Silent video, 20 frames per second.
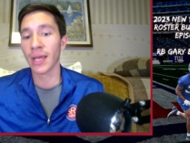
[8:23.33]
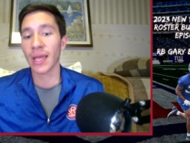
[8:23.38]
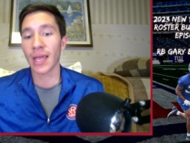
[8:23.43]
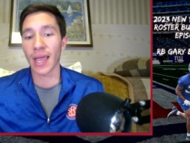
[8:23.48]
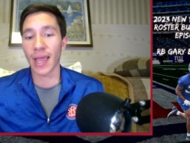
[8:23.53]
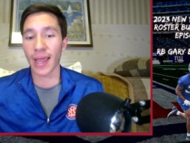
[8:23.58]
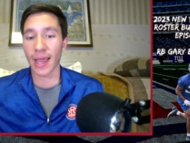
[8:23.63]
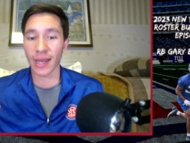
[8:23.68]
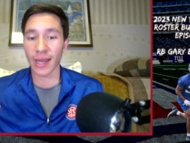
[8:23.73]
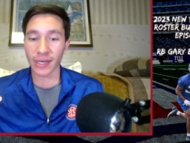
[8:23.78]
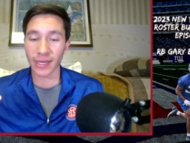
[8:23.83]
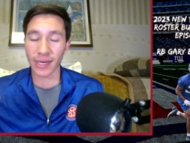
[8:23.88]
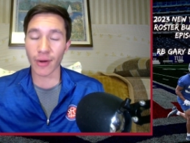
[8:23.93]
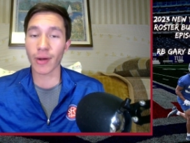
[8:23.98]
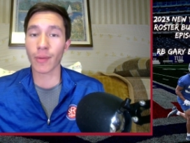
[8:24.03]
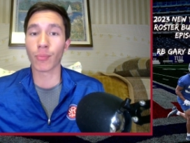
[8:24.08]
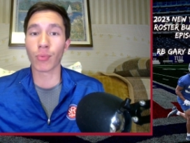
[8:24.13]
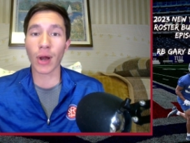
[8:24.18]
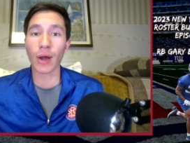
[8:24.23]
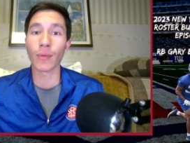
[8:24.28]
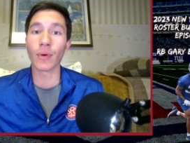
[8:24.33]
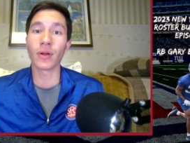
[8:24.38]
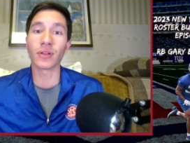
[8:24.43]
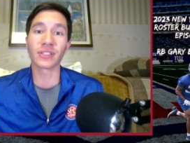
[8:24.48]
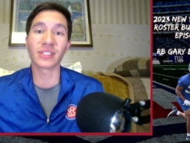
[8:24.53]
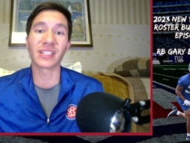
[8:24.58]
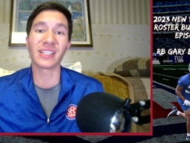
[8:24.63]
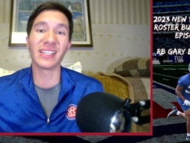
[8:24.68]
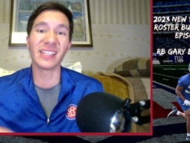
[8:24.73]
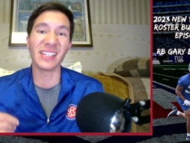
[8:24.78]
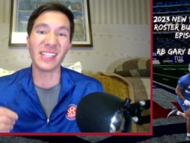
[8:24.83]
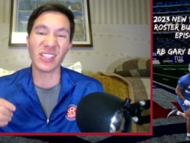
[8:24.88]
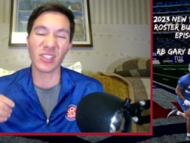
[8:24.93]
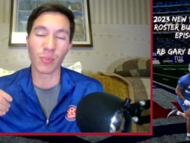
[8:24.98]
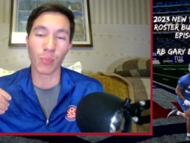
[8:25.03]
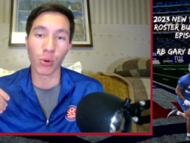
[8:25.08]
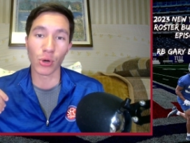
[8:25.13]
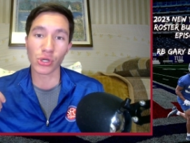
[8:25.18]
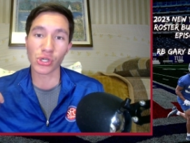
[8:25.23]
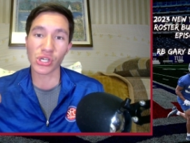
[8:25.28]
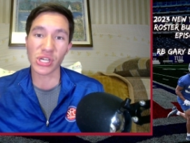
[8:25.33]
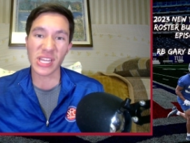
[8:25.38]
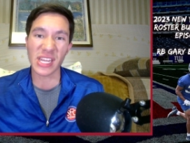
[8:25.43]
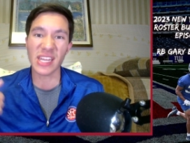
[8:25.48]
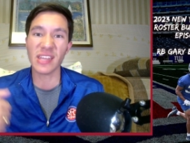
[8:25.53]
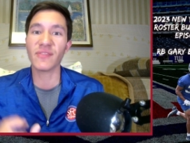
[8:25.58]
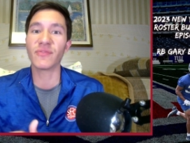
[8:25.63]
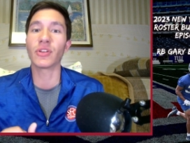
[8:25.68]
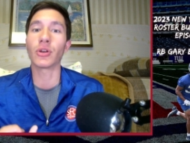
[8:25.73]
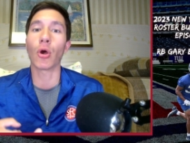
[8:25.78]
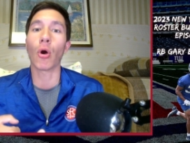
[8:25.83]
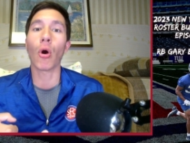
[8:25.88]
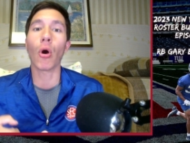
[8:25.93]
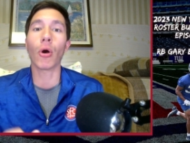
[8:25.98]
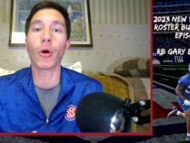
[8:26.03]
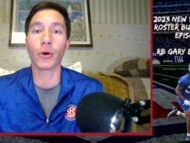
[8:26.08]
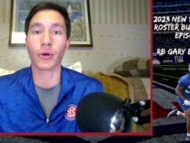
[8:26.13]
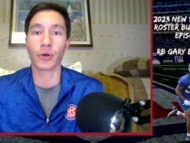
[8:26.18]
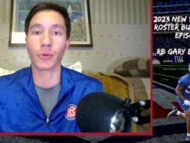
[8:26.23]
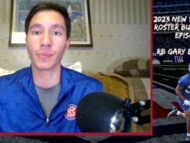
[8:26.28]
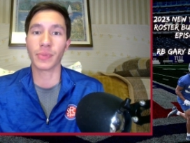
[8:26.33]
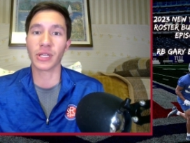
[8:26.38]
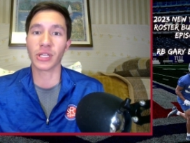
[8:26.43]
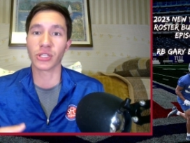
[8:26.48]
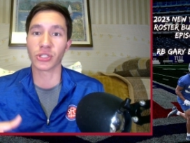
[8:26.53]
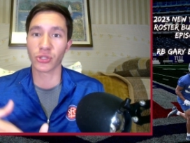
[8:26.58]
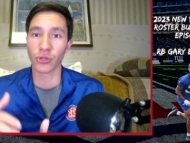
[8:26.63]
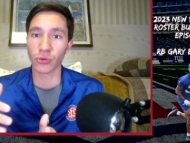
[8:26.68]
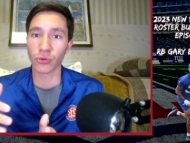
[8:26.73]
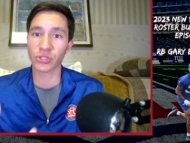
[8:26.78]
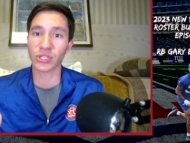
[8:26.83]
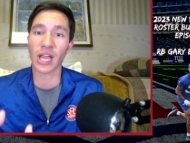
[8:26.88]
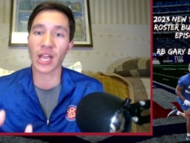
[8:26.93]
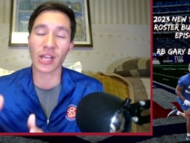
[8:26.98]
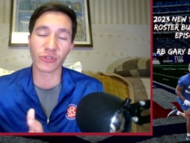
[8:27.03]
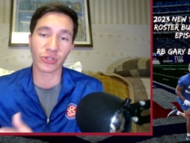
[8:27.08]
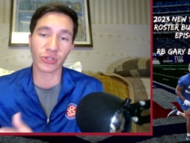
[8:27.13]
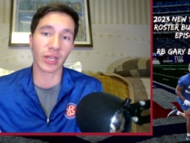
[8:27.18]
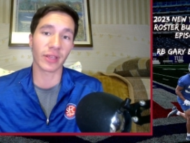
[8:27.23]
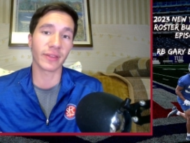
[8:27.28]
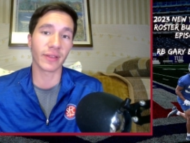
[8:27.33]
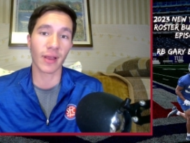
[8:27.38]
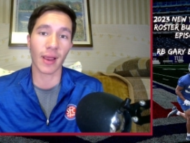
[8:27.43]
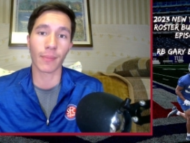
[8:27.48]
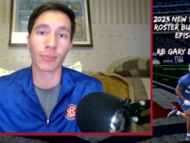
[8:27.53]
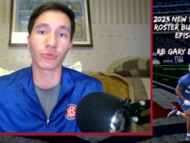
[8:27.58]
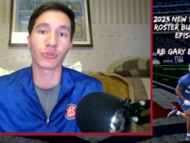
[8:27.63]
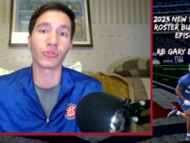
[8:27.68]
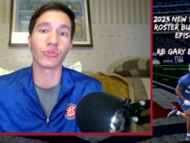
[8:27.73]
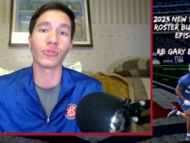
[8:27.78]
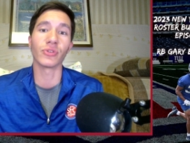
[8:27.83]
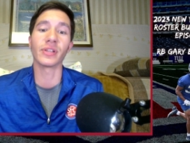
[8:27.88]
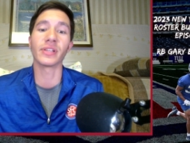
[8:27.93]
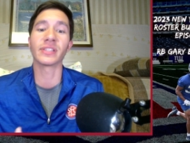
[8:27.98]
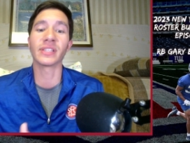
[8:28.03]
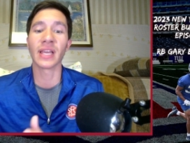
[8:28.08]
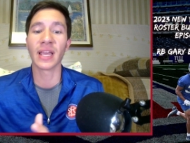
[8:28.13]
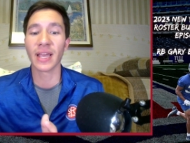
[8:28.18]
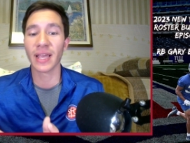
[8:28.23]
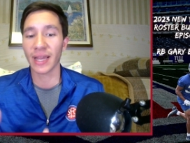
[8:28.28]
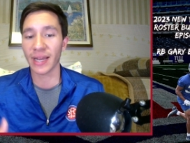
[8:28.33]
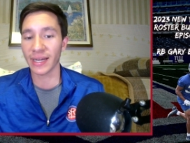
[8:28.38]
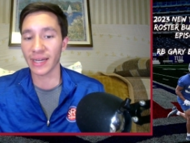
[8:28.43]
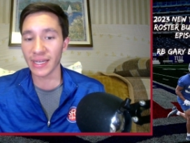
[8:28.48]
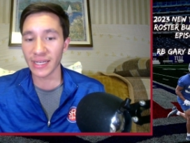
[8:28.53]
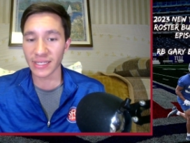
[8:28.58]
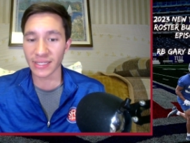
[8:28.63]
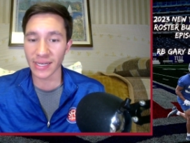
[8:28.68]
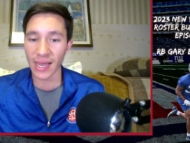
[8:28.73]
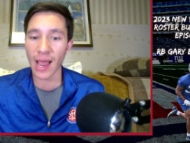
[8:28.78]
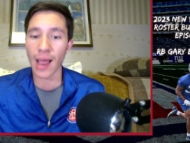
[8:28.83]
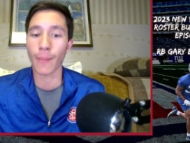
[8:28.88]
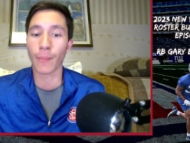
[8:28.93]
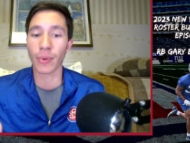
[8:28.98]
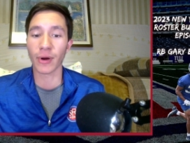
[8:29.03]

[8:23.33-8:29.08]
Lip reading: And Gary Brightwell is going to need to push even harder because those guys are getting the opportunities and he's not.